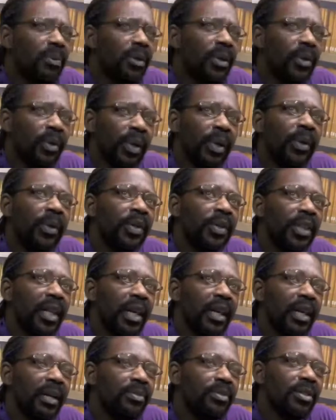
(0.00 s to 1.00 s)
agree with that.
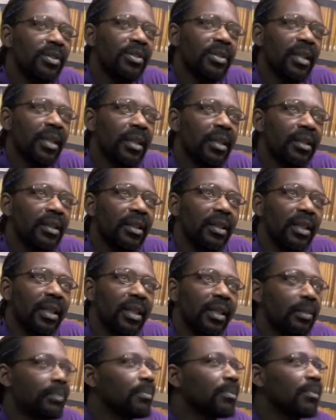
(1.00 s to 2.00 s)
I'm just thinking like,
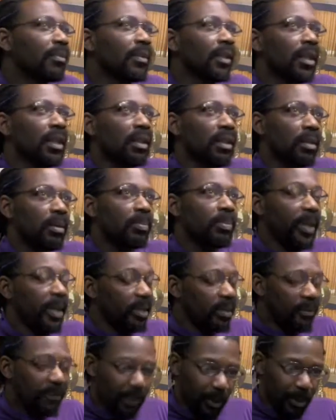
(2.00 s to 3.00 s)
you know, being the
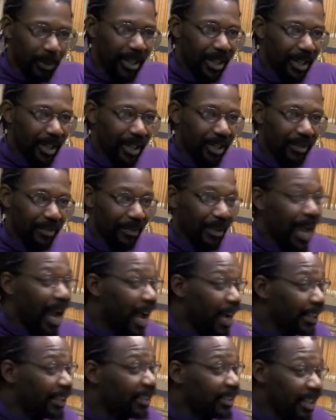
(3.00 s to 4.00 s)
film guy,
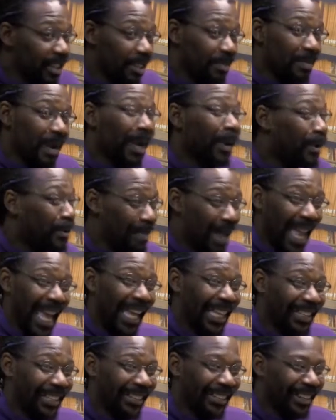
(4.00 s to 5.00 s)
I studied Michael Mann.
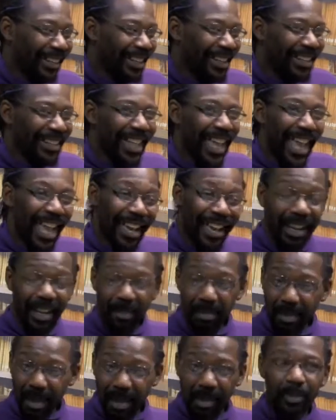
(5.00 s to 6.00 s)
And
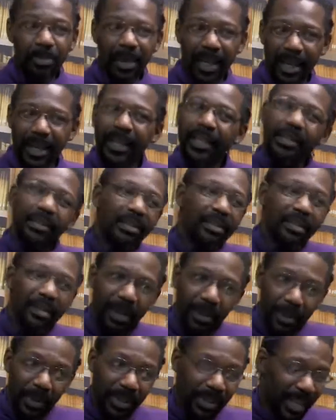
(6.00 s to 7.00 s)
Michael Mann has this
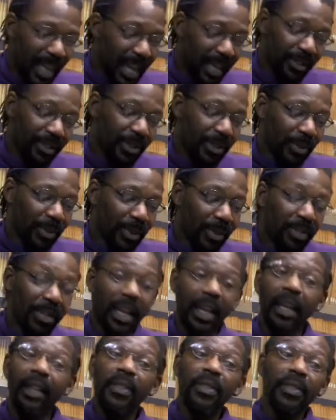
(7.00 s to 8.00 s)
thing with his actors where it's
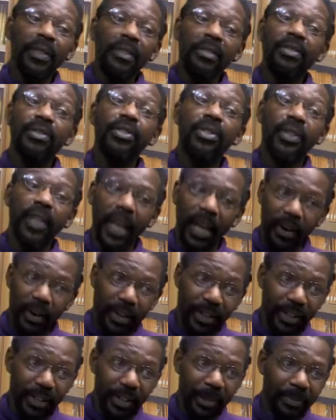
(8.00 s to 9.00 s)
like, this is your
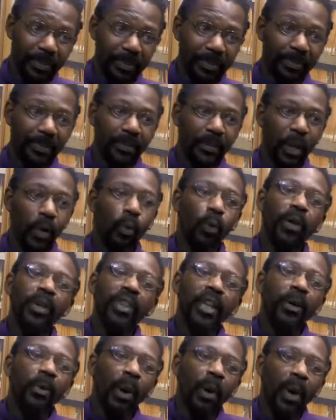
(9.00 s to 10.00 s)
character. Where did they
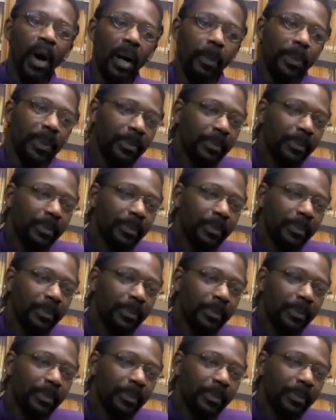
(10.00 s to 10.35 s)
grow up?